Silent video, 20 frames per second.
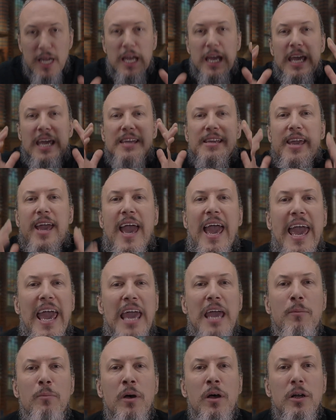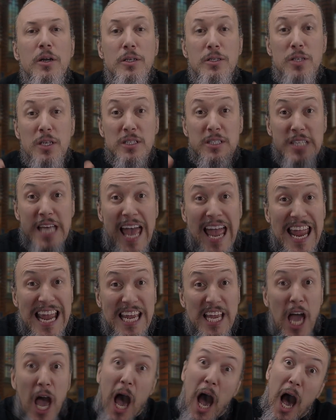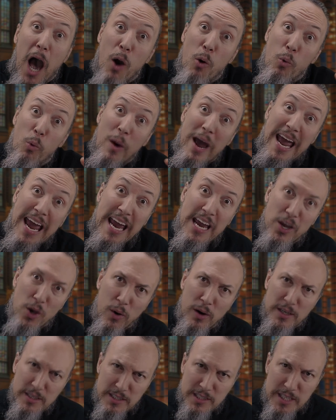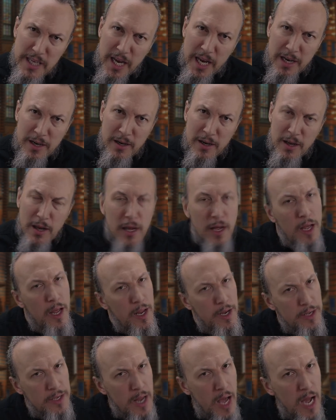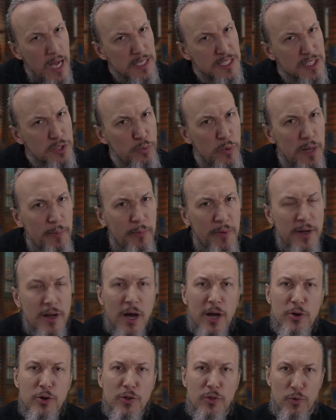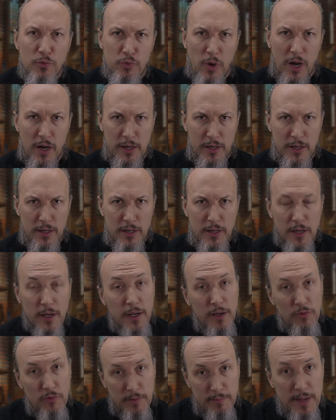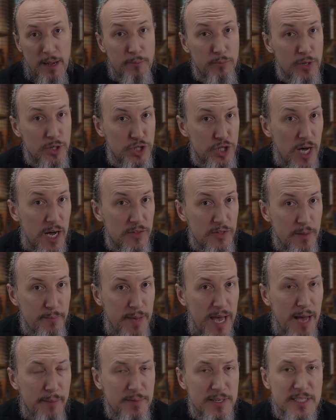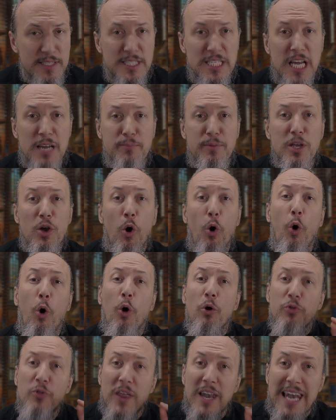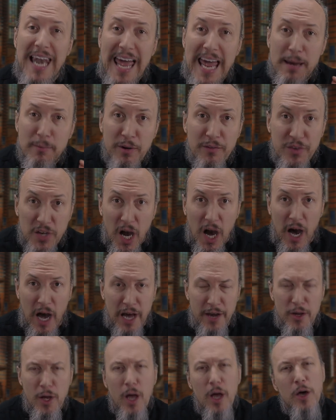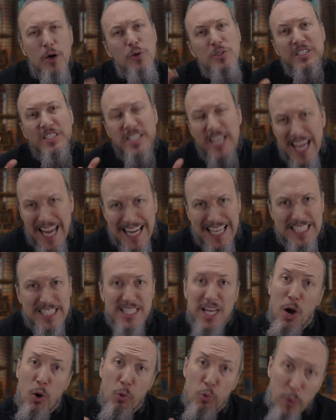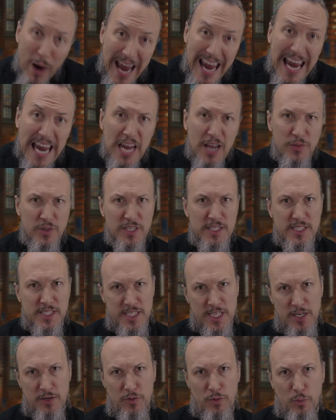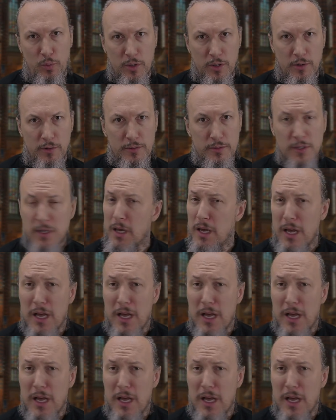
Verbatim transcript: He came to take away your sin, not sweep it under the rug. Remember, John the Baptist said, Behold the Lamb of God who takes away the sin of the world.